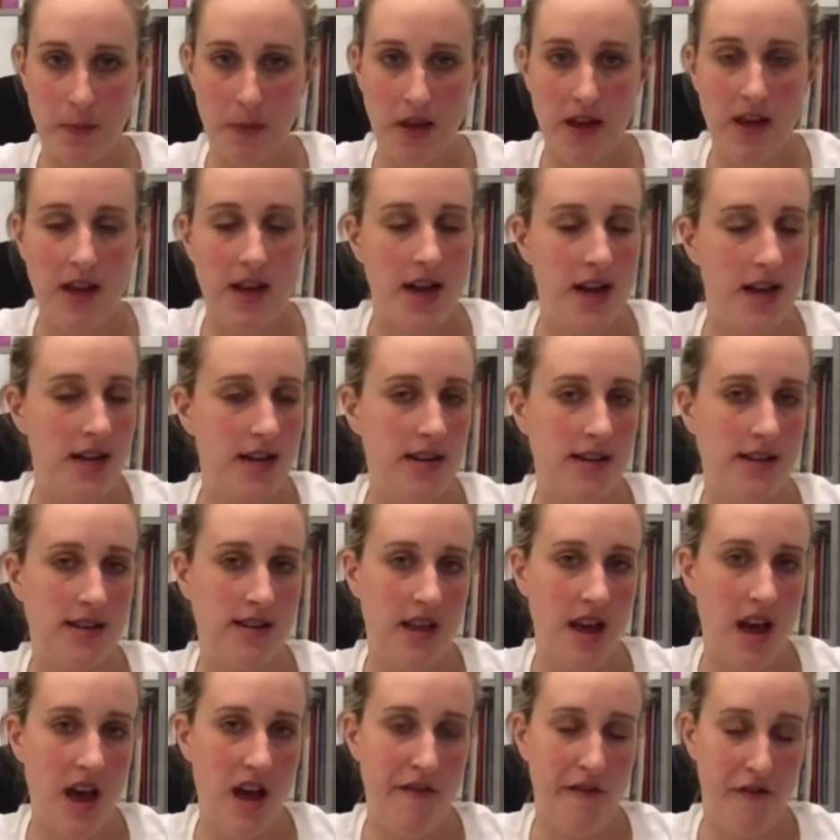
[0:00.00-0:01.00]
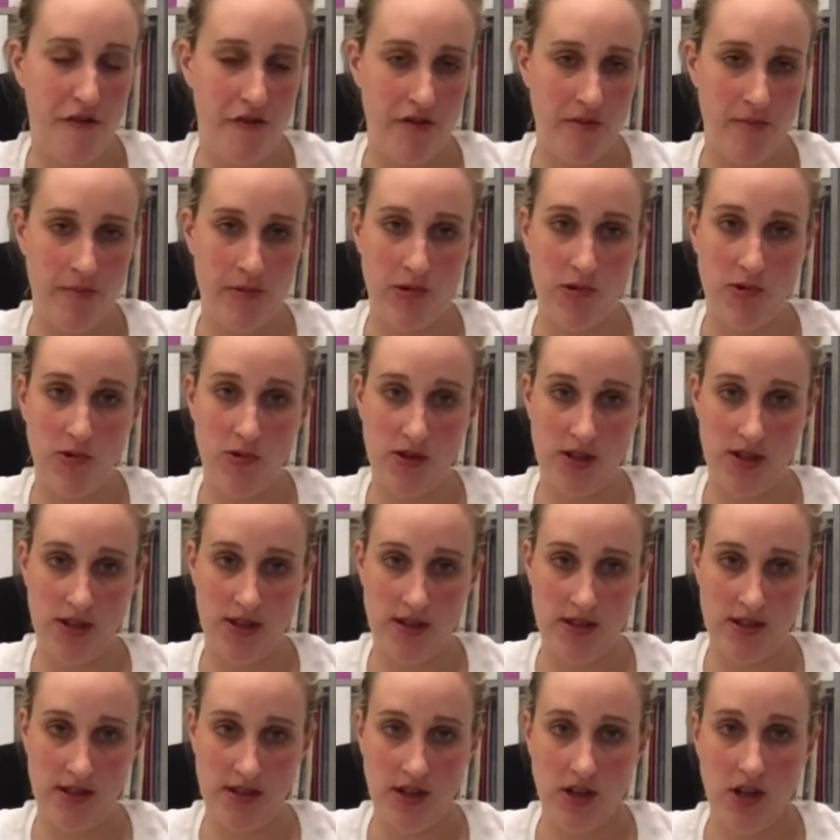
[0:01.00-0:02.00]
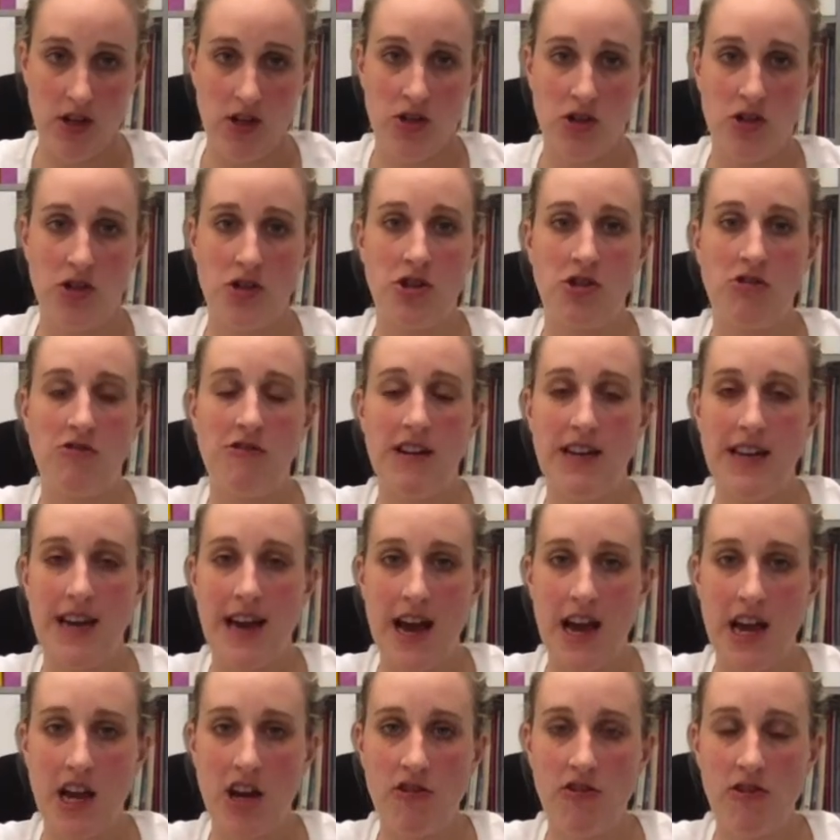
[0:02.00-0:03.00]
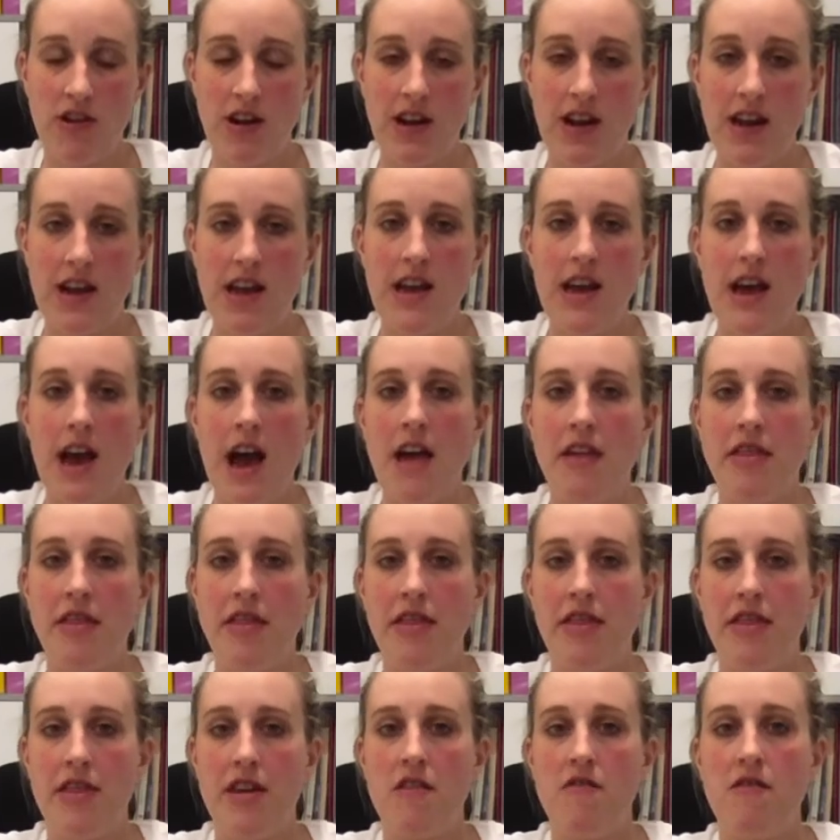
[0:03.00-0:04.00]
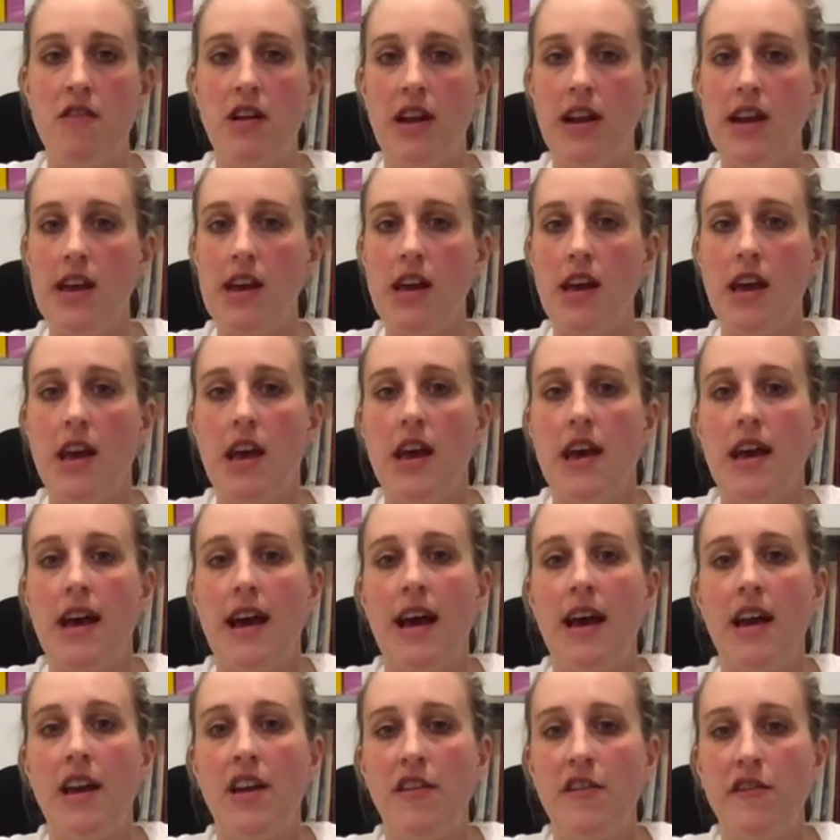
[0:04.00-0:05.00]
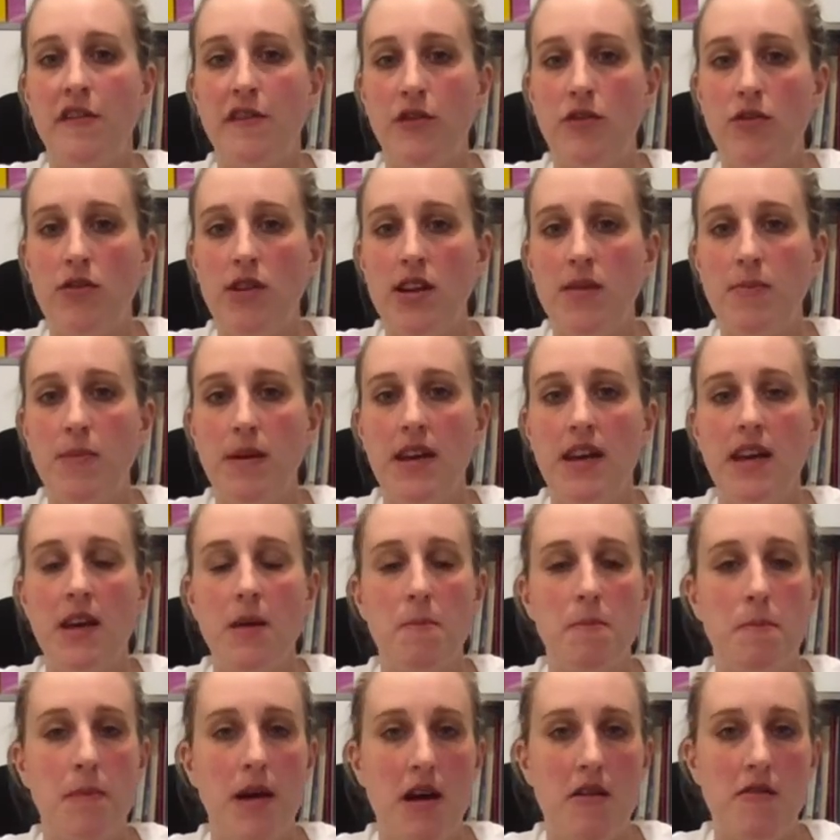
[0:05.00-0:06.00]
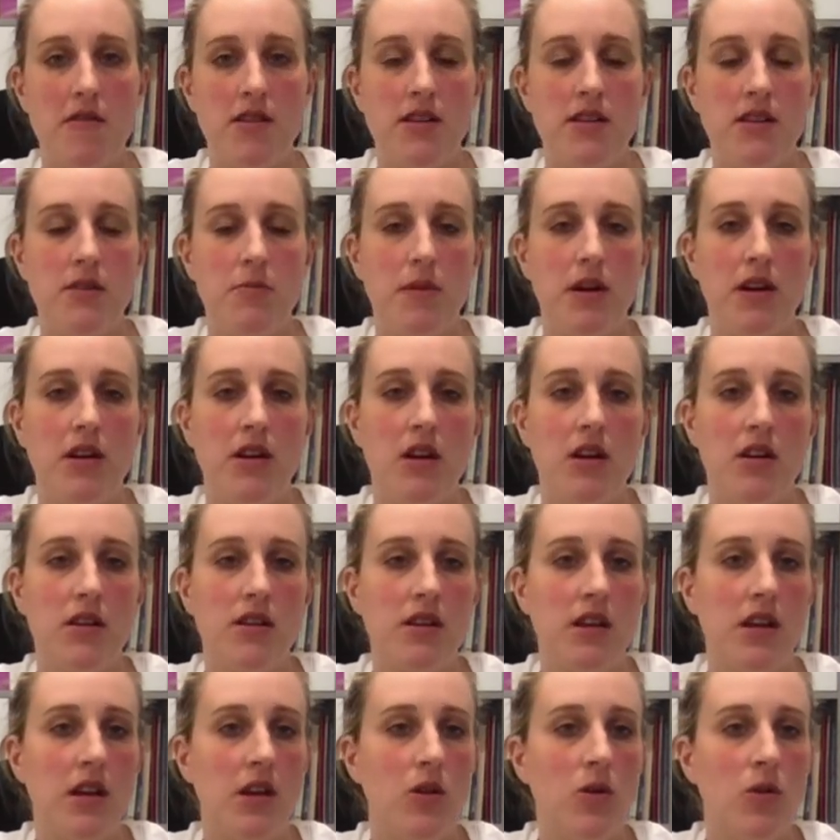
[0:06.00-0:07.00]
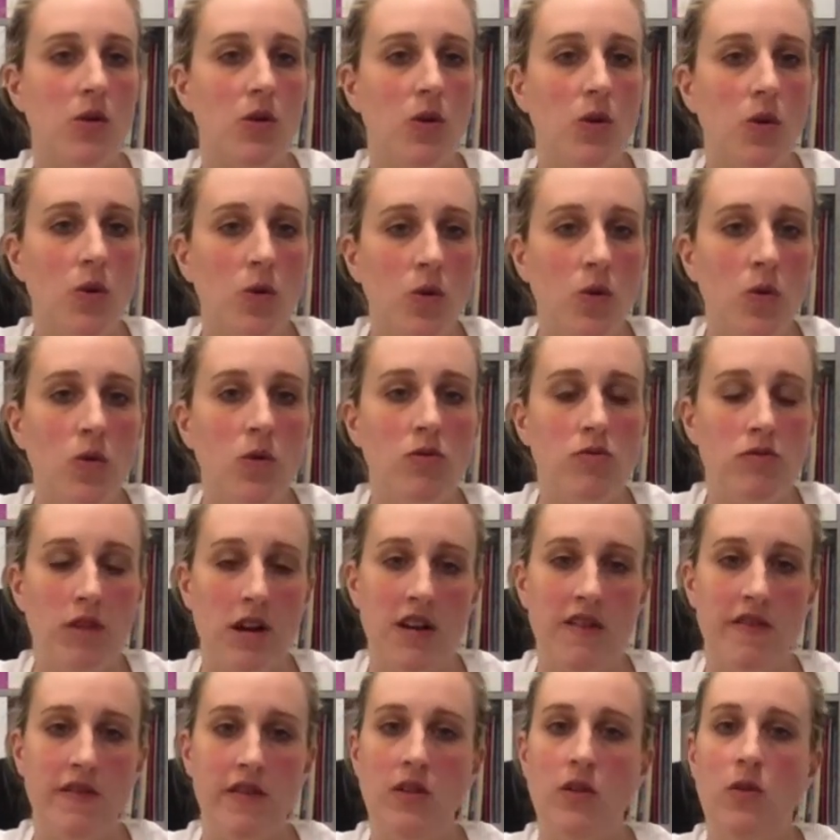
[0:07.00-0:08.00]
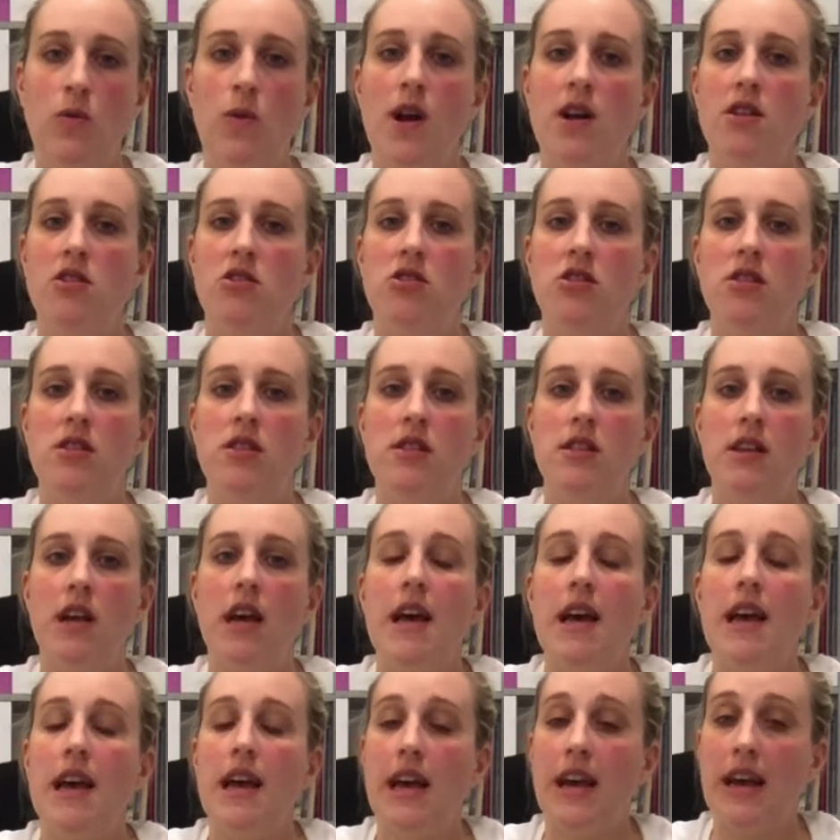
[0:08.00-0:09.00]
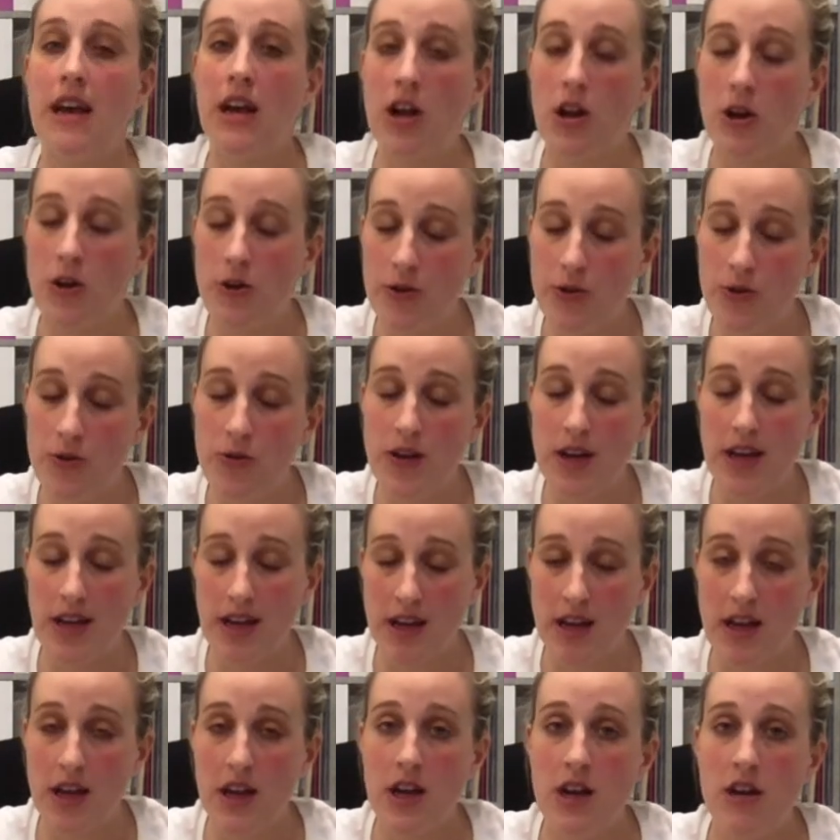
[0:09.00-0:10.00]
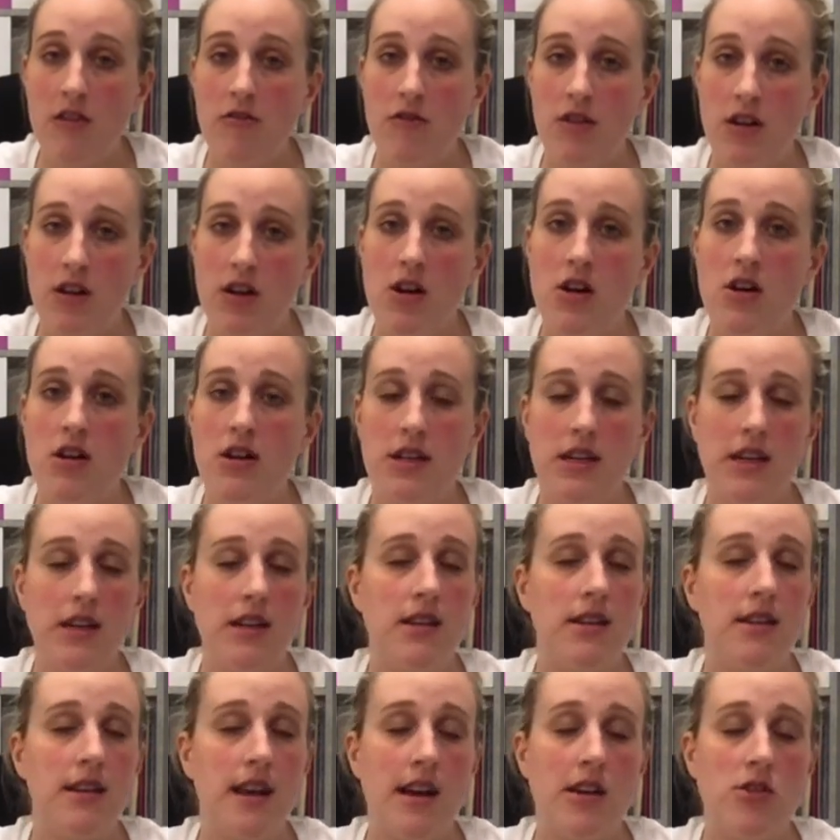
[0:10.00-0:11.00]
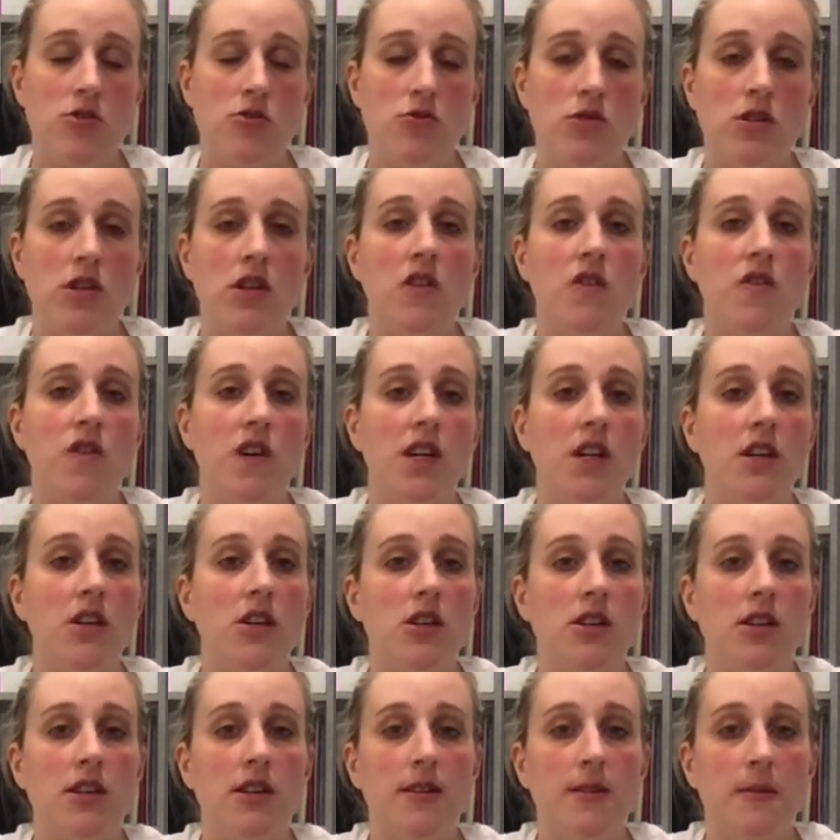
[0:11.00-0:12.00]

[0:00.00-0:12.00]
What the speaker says: It is therefore important to screen accurately and thoroughly and avoid being embarrassed by asking all relevant questions, including regarding sexual dysfunction.